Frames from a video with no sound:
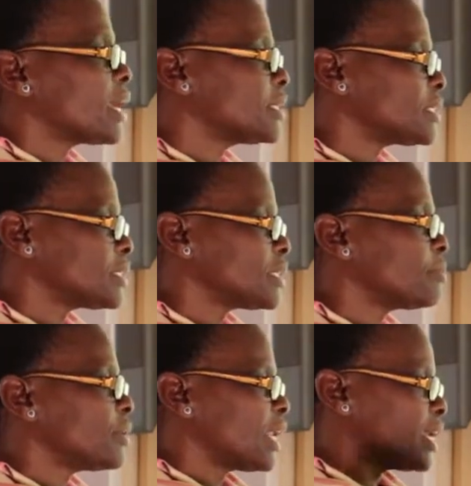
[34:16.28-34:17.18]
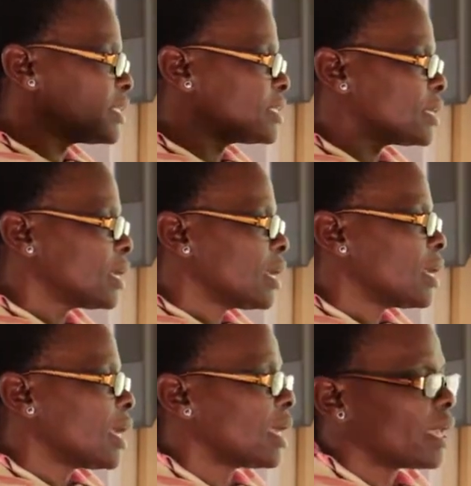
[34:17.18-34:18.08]
and stimulate
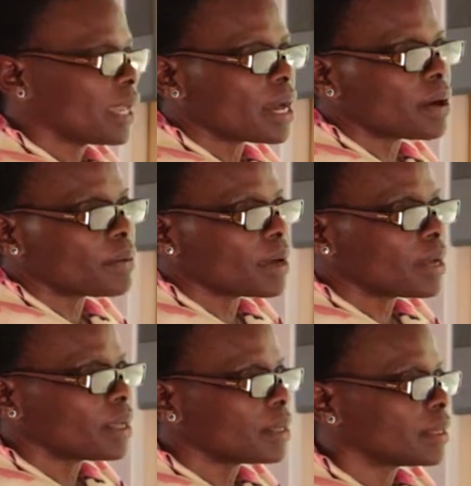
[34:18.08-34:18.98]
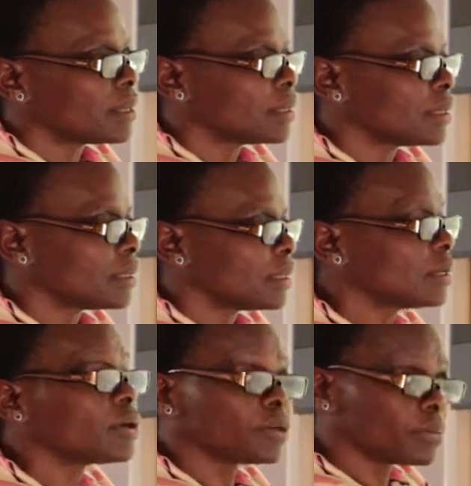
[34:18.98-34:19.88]
our
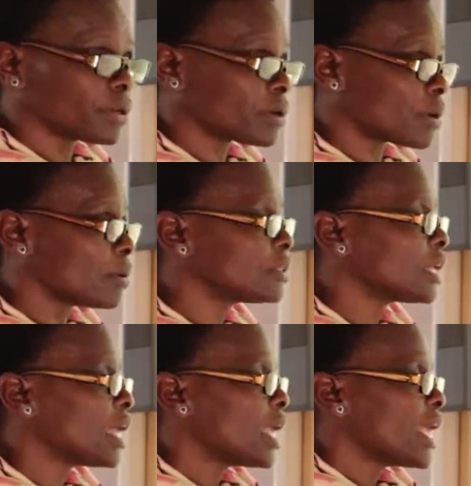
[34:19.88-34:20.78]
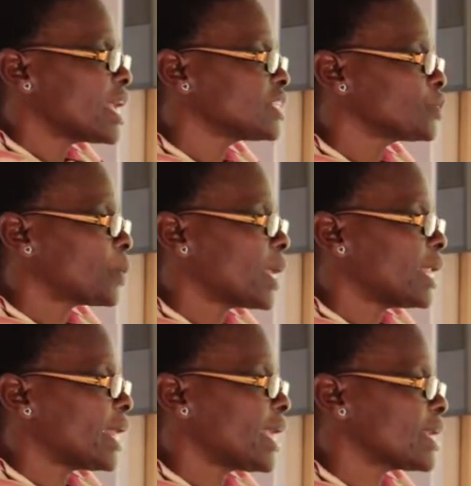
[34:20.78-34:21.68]
economic growth as
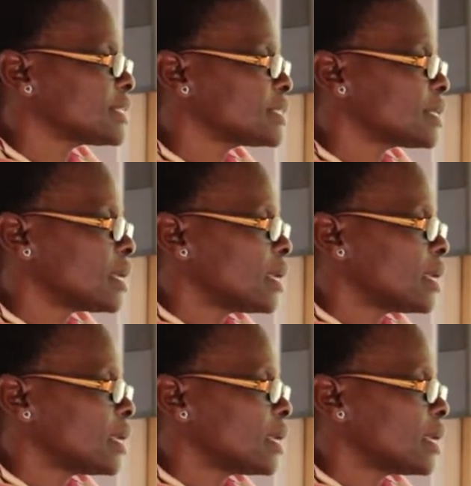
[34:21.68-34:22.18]
well as